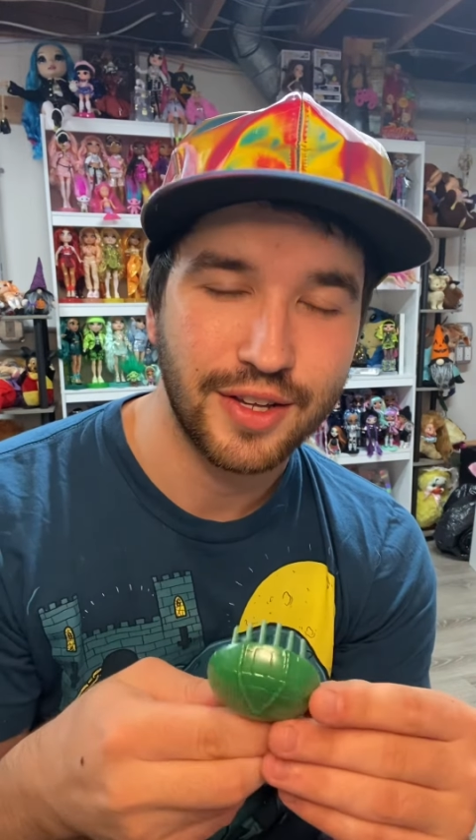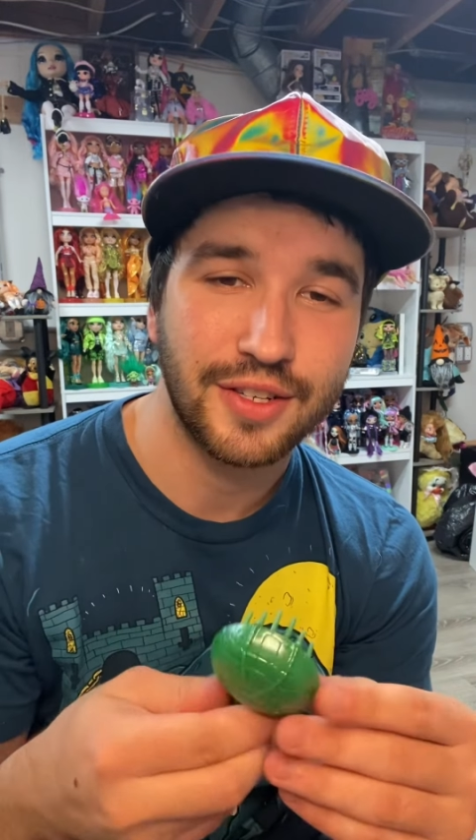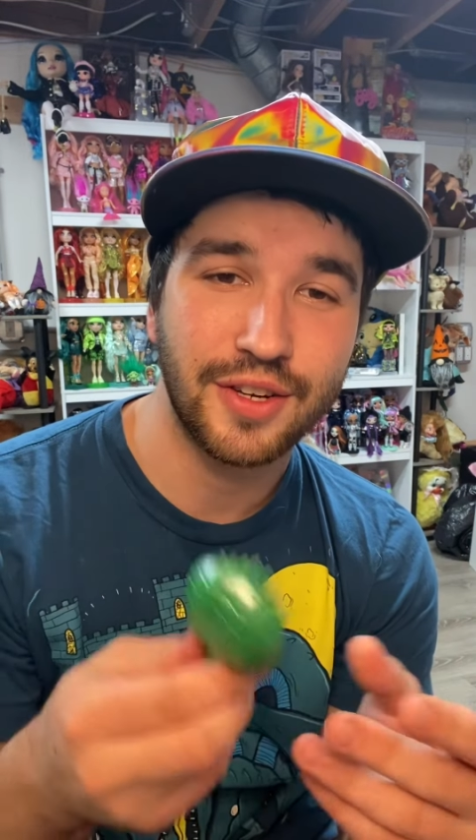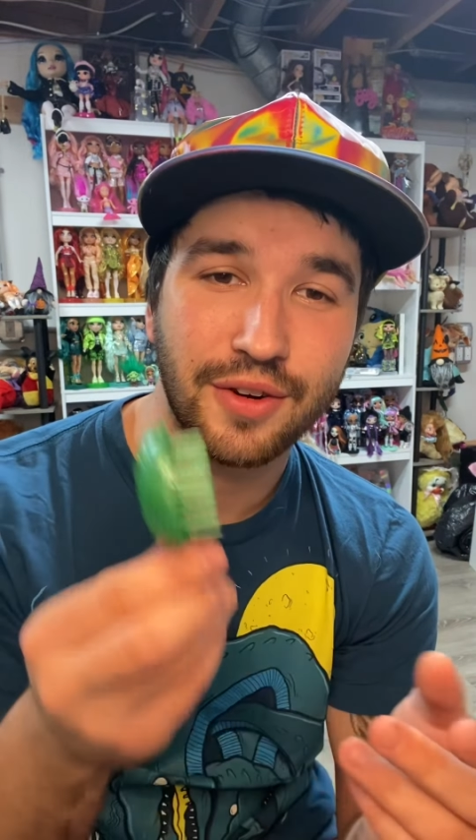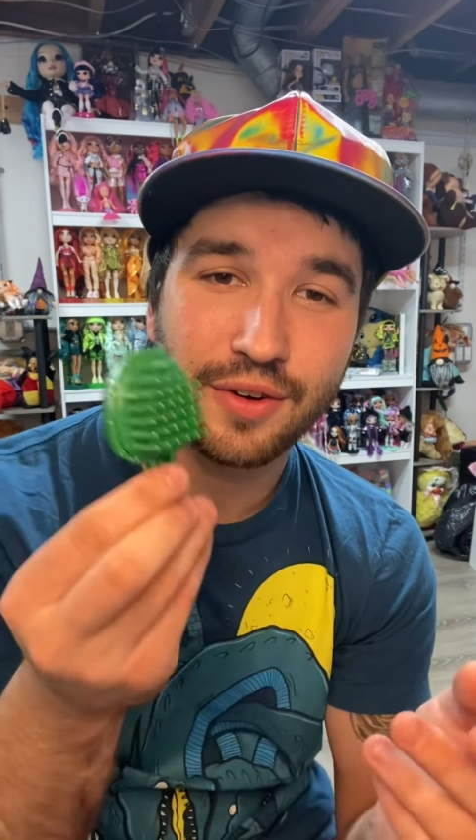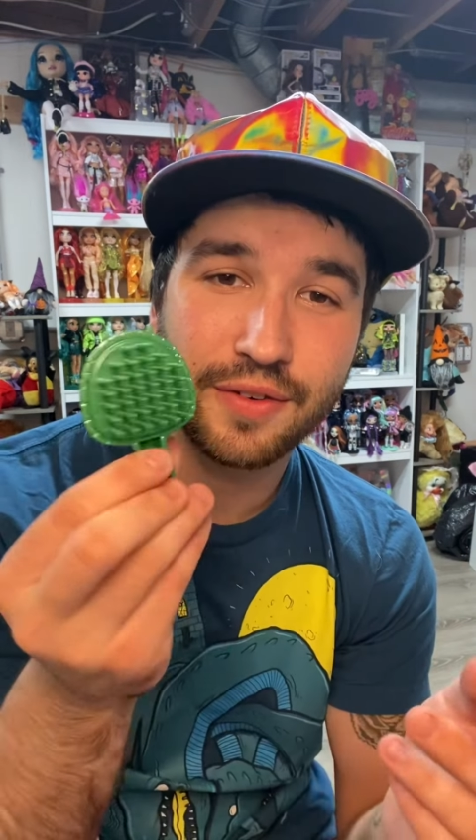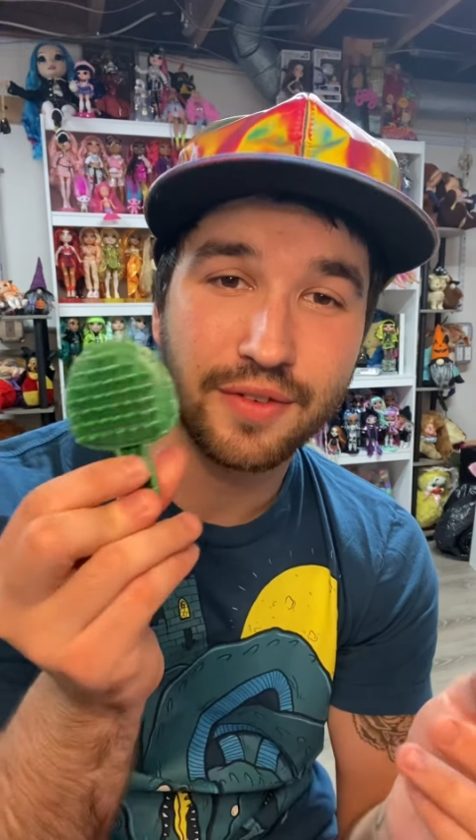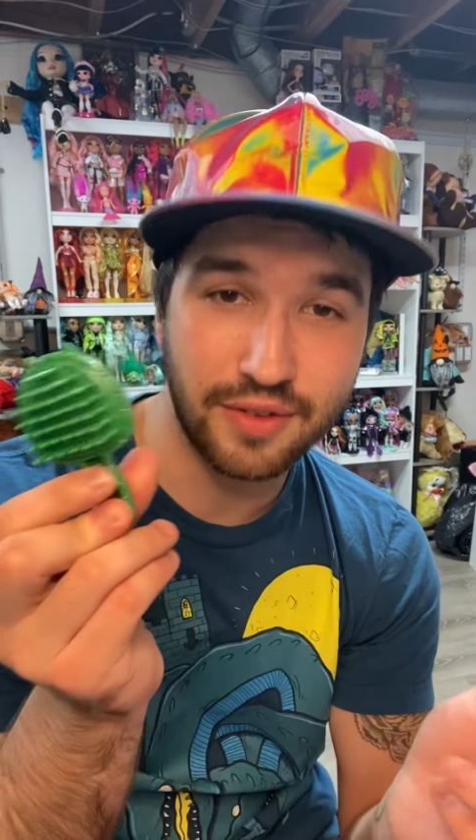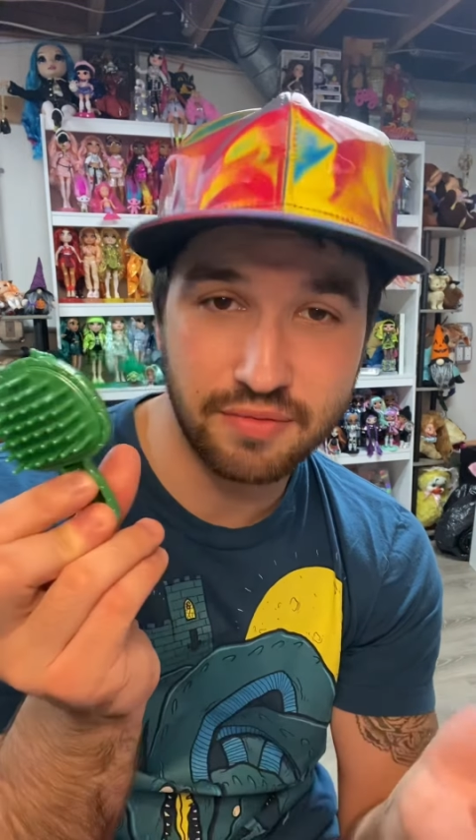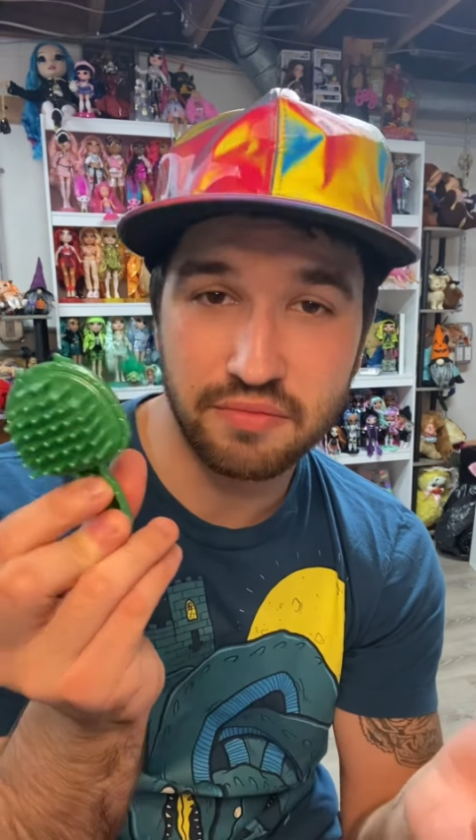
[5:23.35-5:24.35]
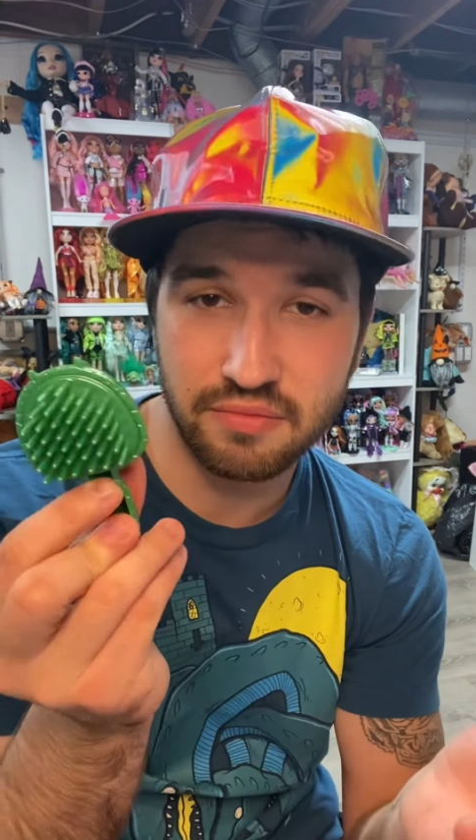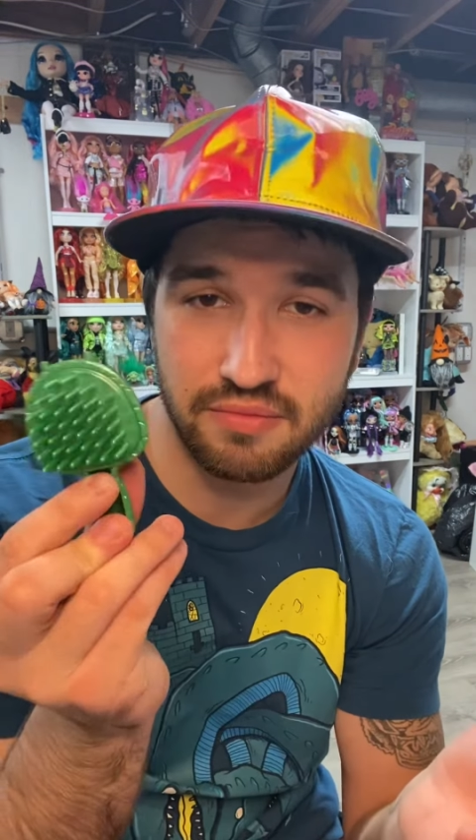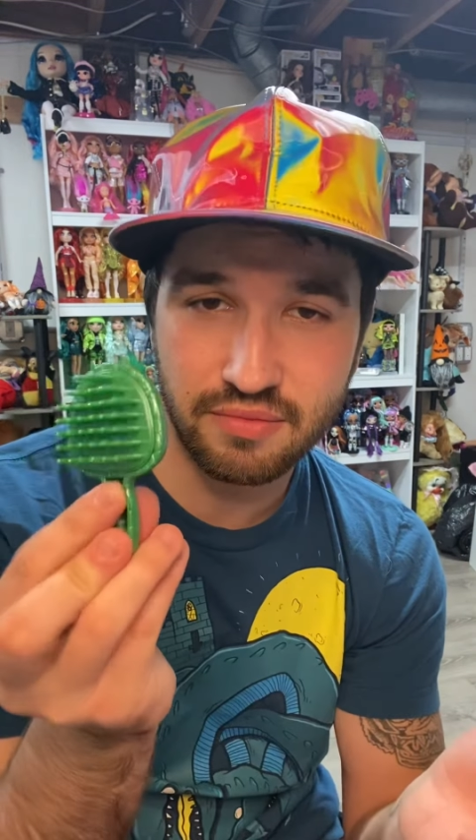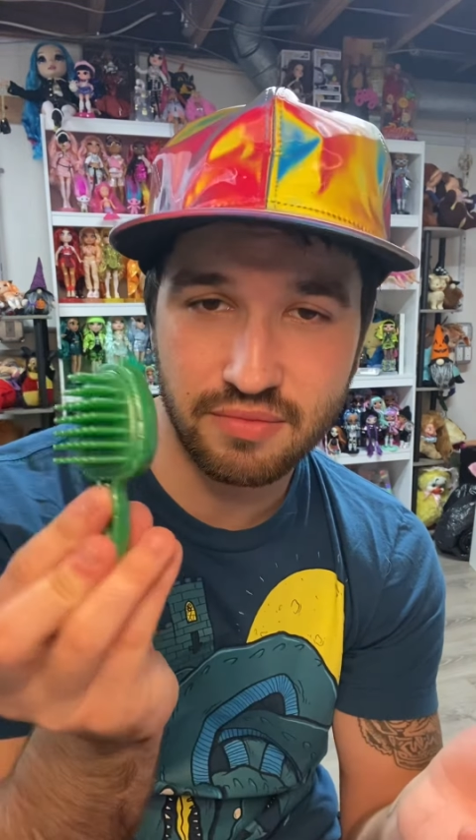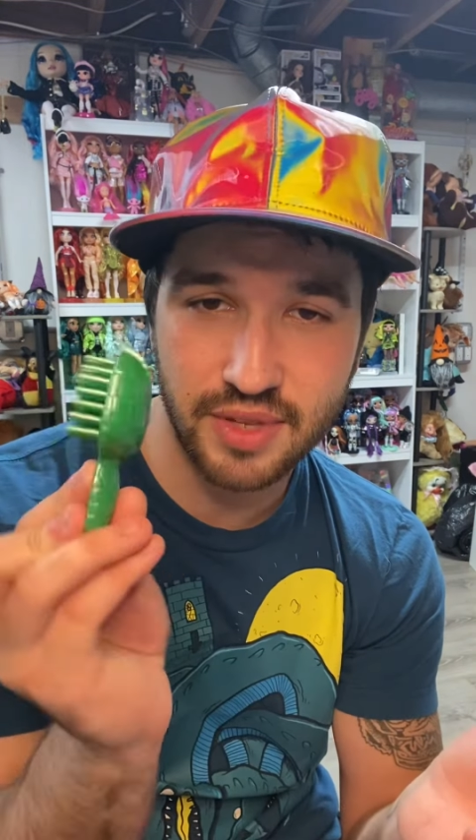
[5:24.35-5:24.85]
So
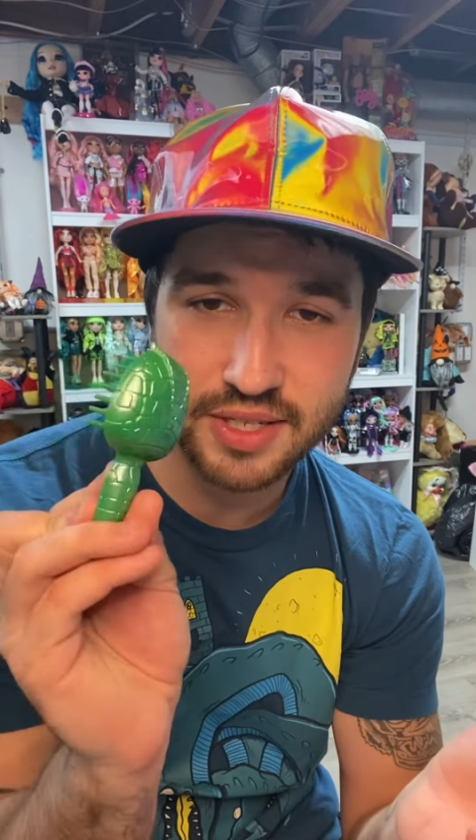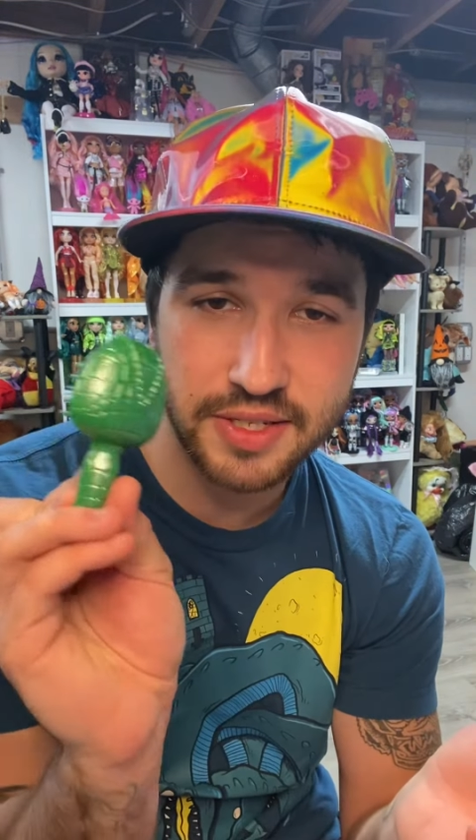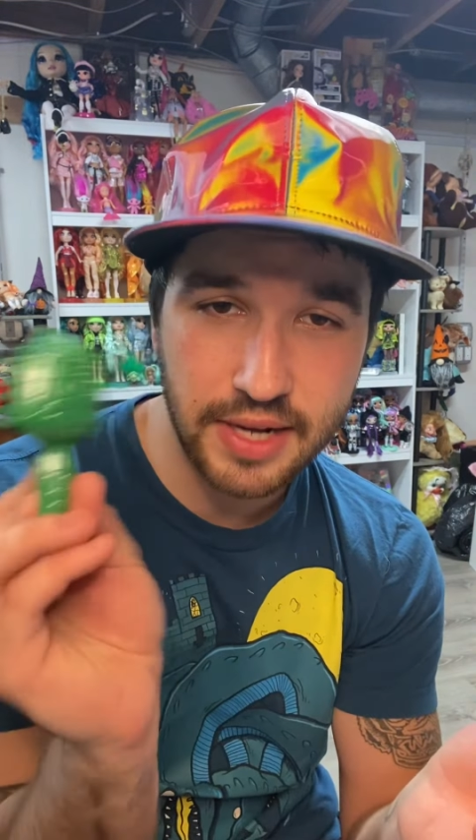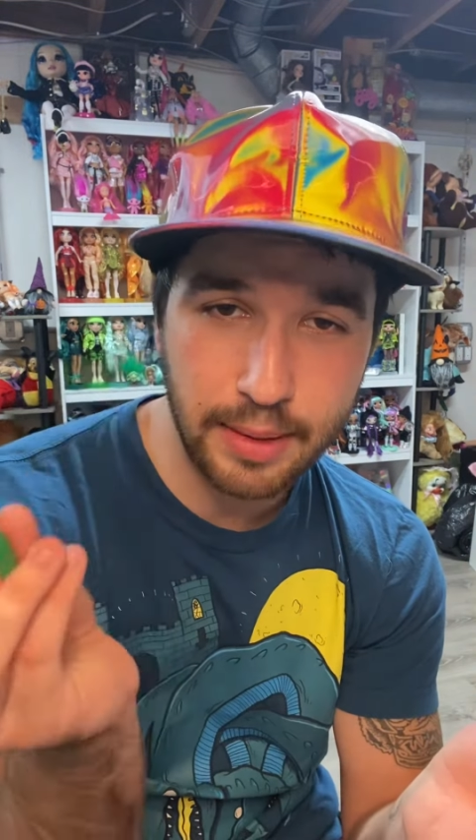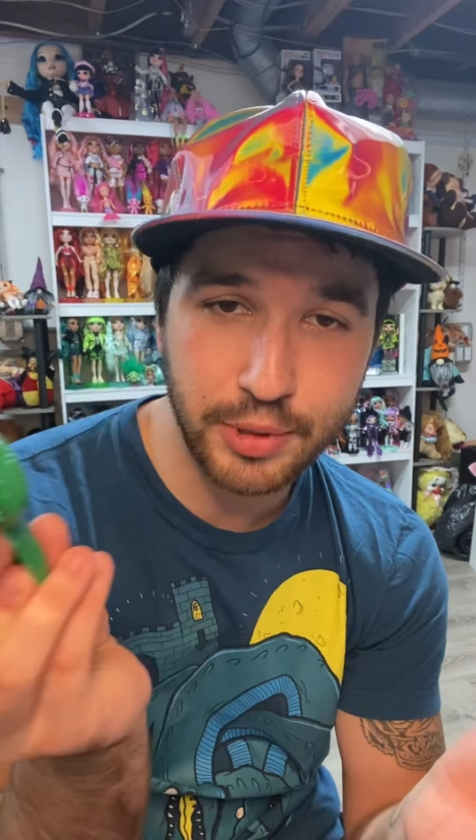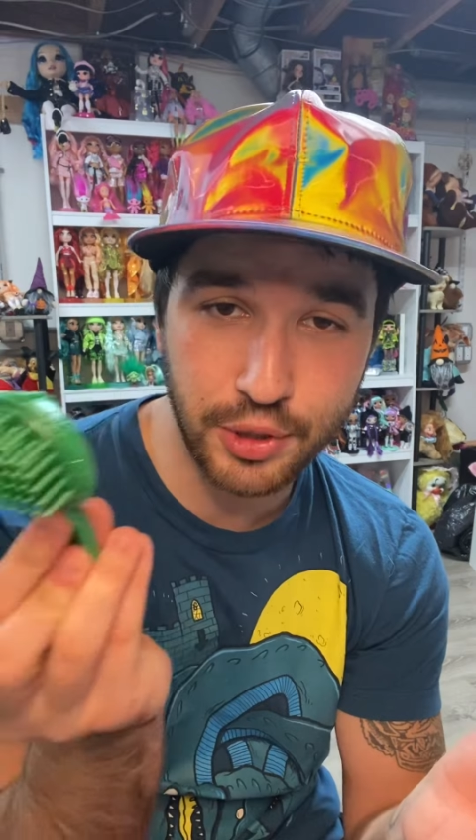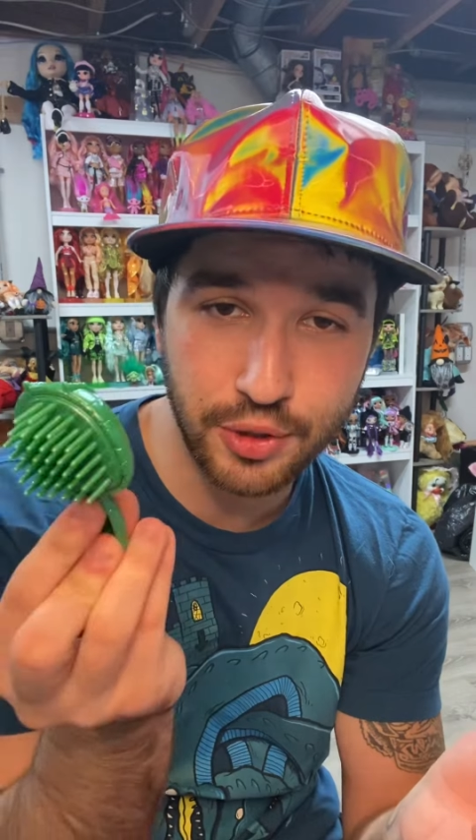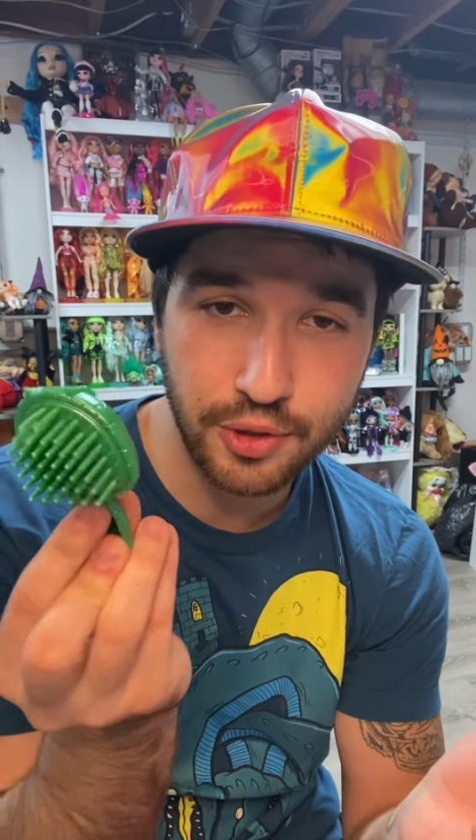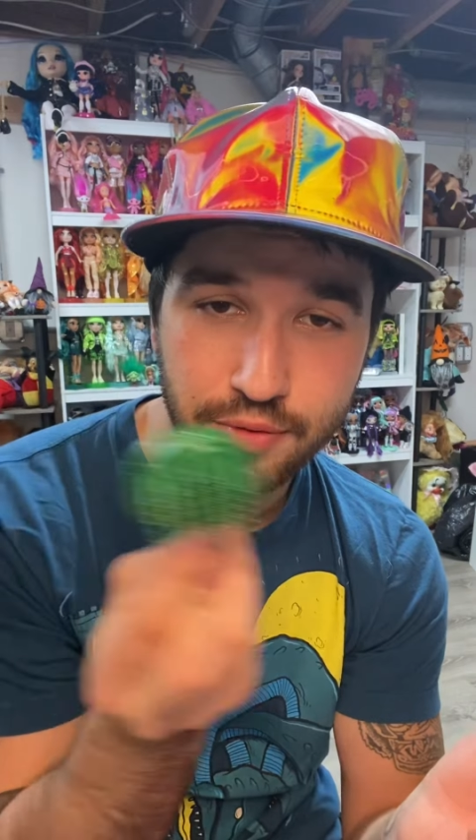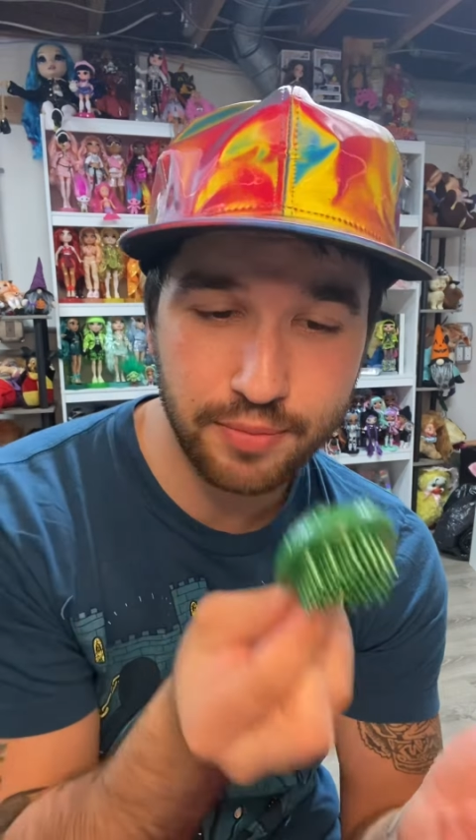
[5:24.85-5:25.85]
this is optional,